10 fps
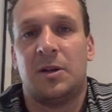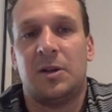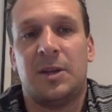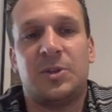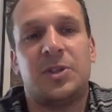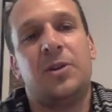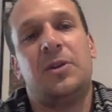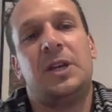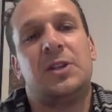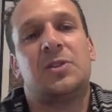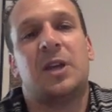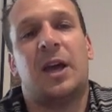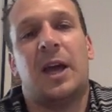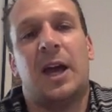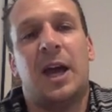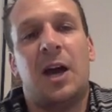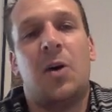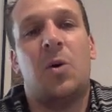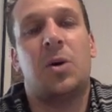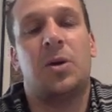Number 2 is
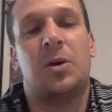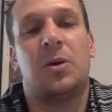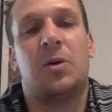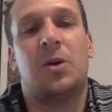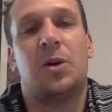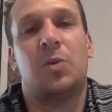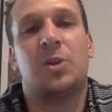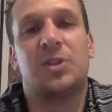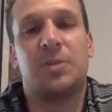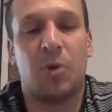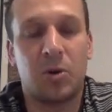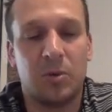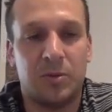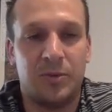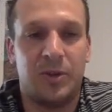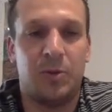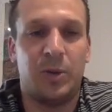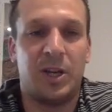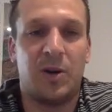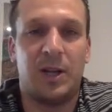what's the model that
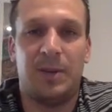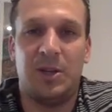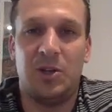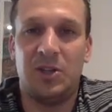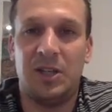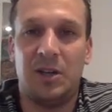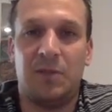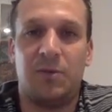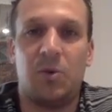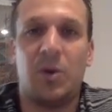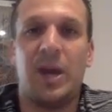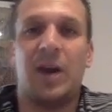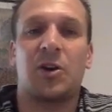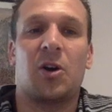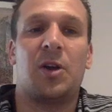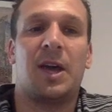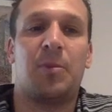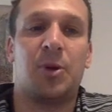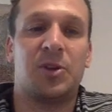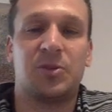we're going to be using for our
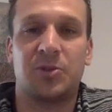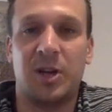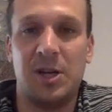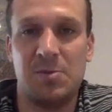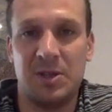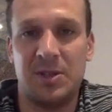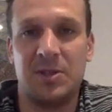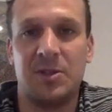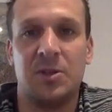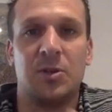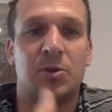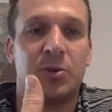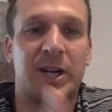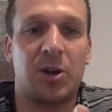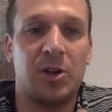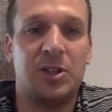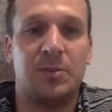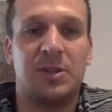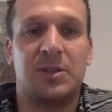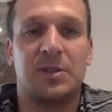personal training business or our coaching
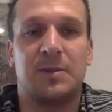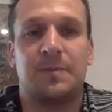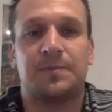business?